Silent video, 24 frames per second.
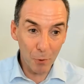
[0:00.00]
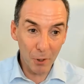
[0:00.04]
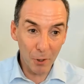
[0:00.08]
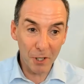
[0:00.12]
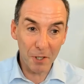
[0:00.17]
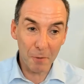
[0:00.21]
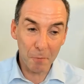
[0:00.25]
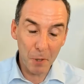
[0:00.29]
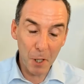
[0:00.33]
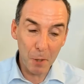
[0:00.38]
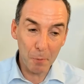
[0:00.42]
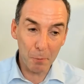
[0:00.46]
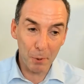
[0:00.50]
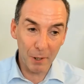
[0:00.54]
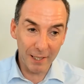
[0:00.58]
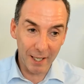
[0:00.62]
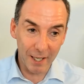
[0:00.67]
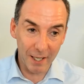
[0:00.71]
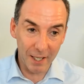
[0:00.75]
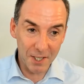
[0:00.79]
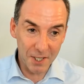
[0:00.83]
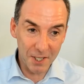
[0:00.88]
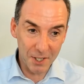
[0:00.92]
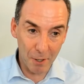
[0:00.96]
the people that I
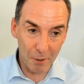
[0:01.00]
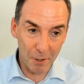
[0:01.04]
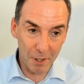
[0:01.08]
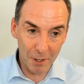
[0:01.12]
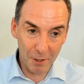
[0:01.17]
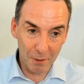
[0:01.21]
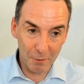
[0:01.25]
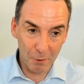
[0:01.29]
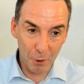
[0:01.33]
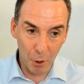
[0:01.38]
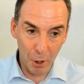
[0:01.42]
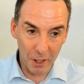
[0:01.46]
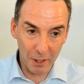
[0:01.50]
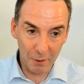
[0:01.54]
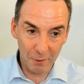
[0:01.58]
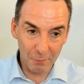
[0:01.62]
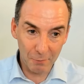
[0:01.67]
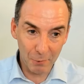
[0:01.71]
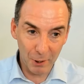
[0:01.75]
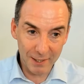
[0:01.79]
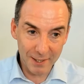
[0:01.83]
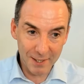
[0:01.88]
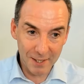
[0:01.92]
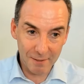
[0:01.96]
started going, well,